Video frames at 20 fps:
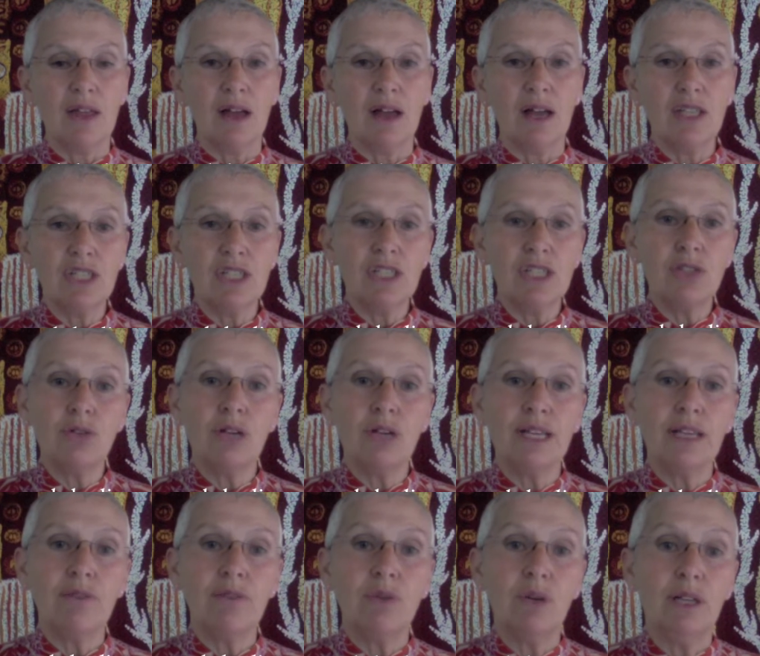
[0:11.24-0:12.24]
I just thought I'd
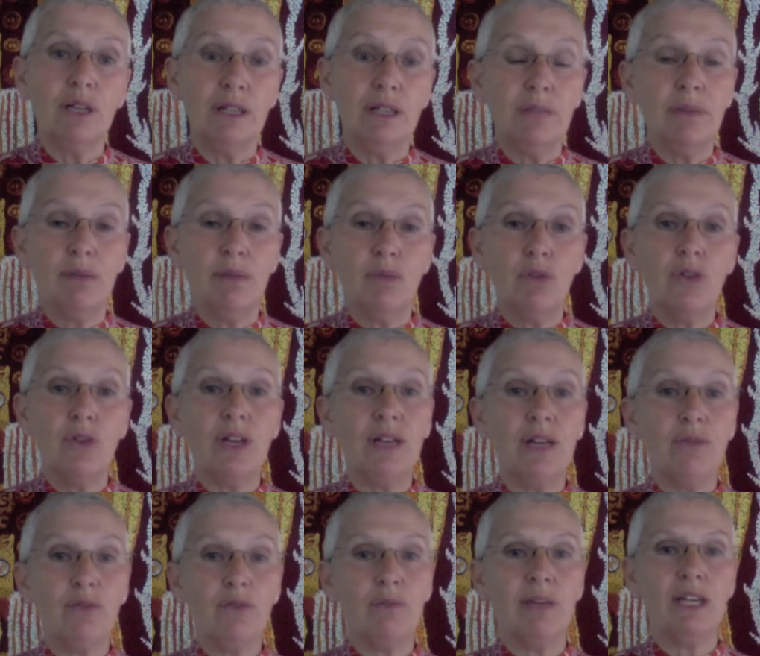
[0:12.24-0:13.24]
give you a little bit more
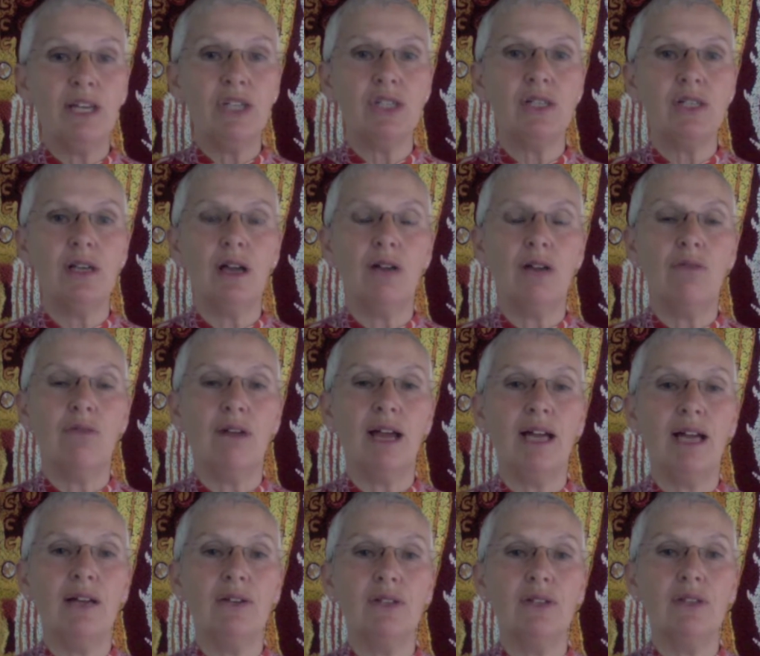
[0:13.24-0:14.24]
information
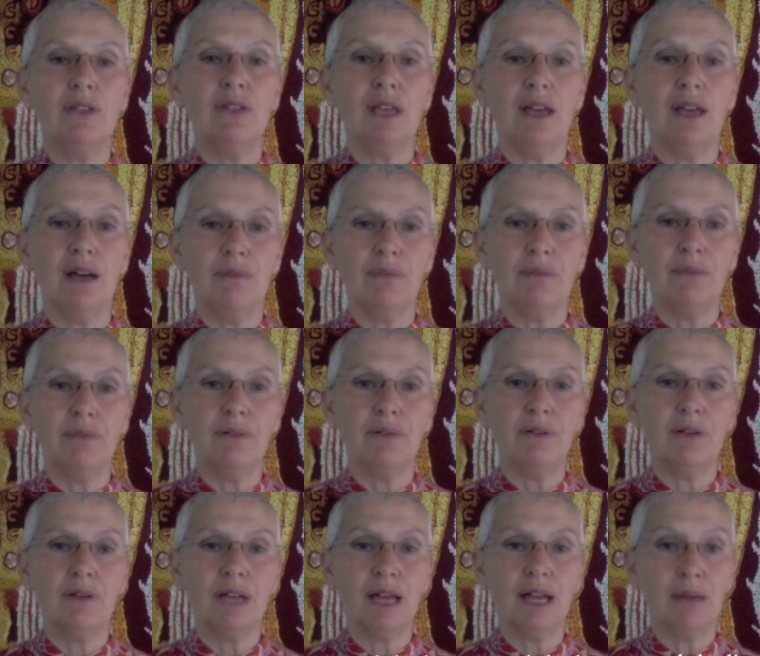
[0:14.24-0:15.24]
around the
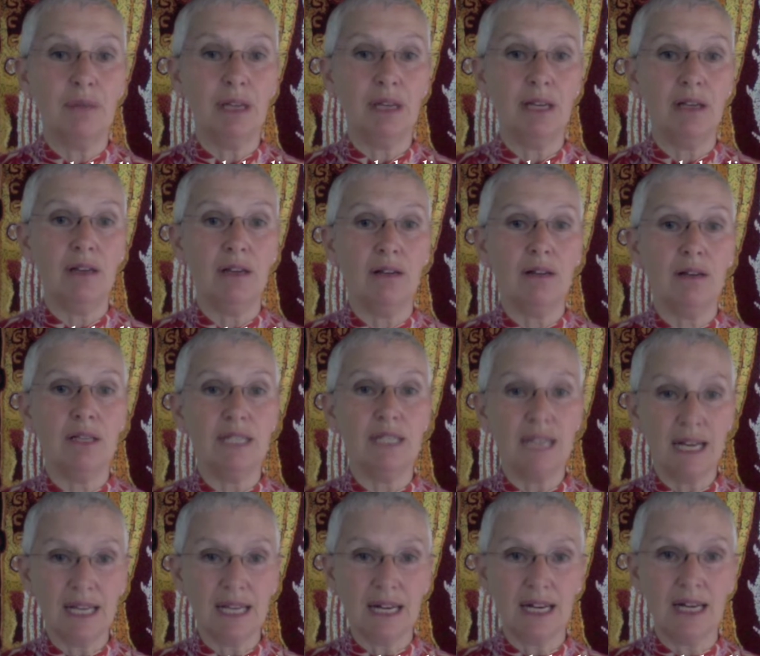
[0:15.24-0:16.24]
upcoming
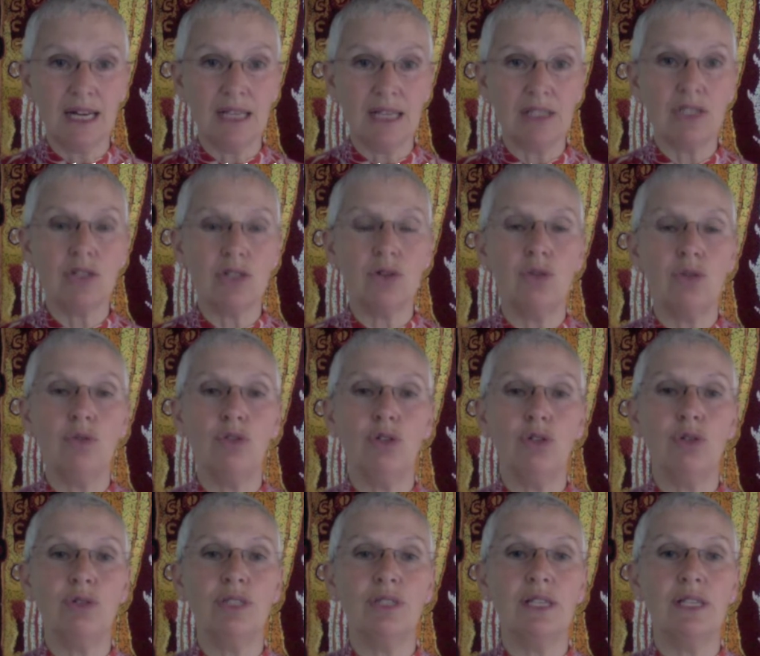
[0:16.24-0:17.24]
teleclass called
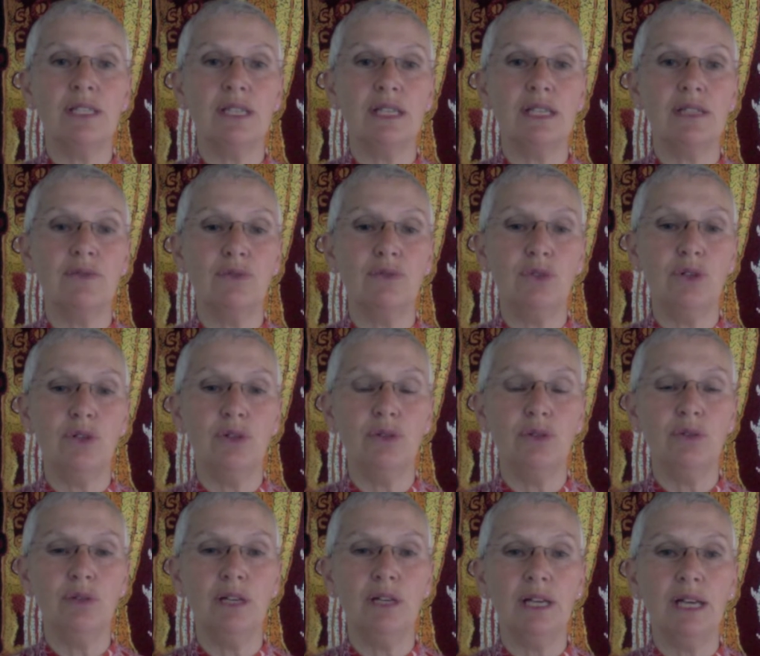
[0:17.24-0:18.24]
Your Successful
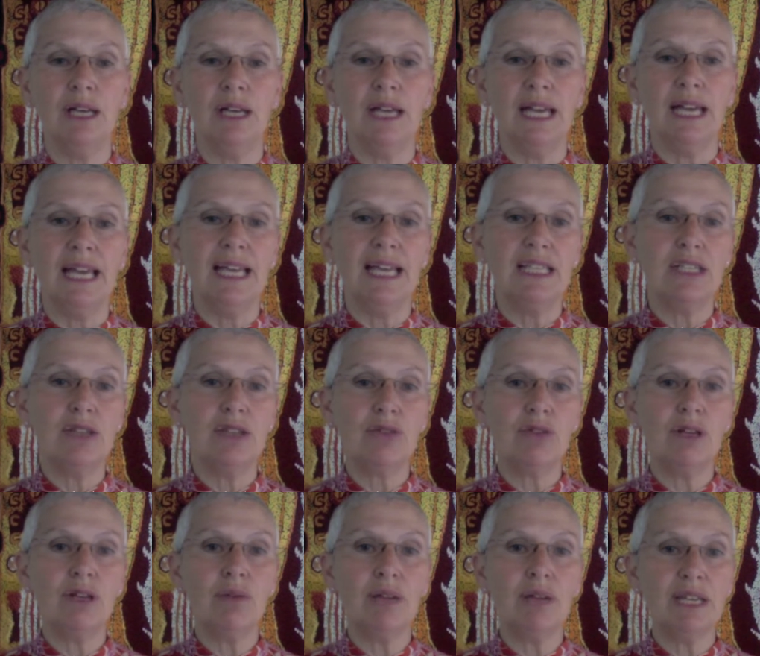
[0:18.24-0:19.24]
You. It's a
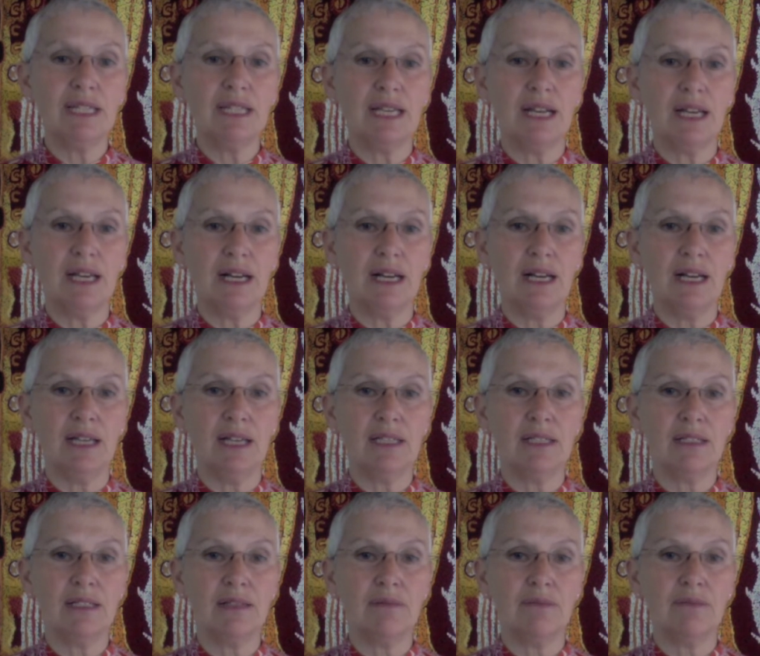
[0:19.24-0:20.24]
3-week
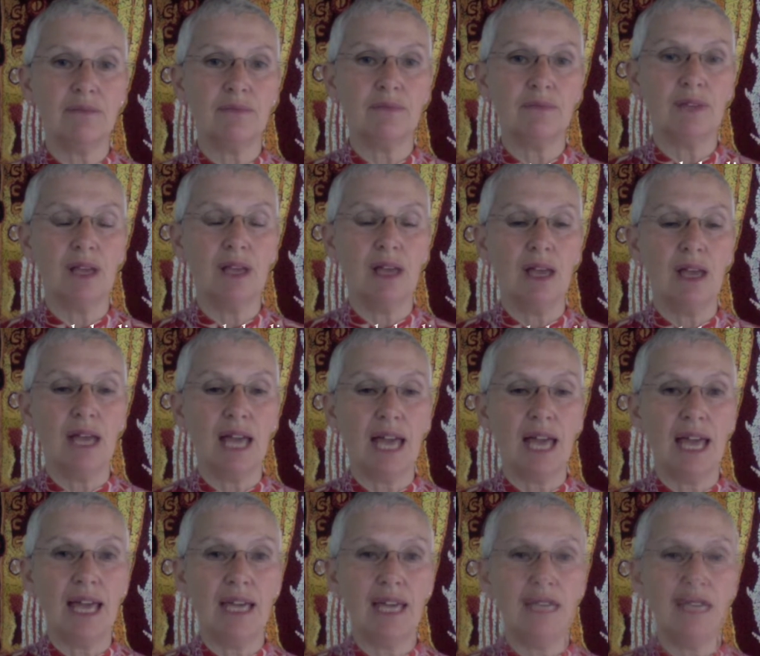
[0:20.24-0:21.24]
teleclass
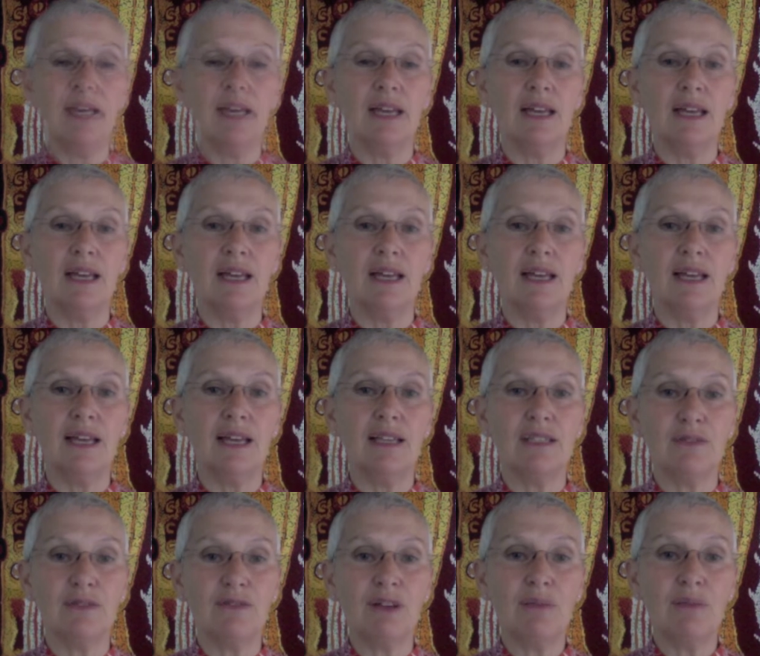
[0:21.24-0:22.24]
and it's a
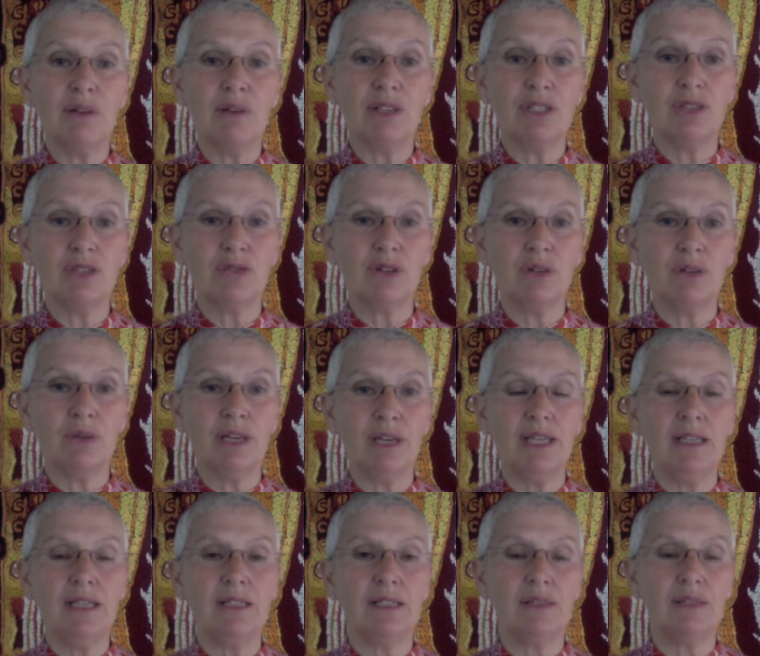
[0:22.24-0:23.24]
fabulous 3
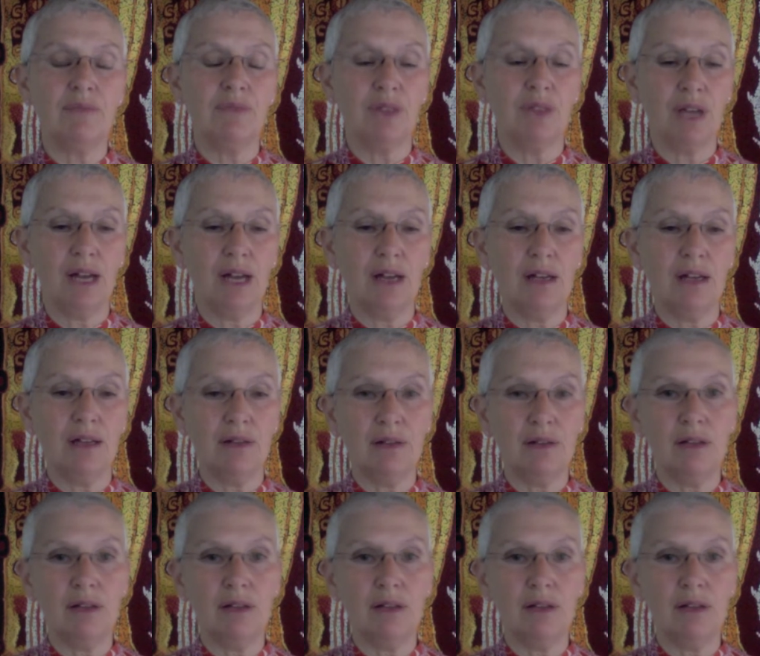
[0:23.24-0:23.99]
weeks. The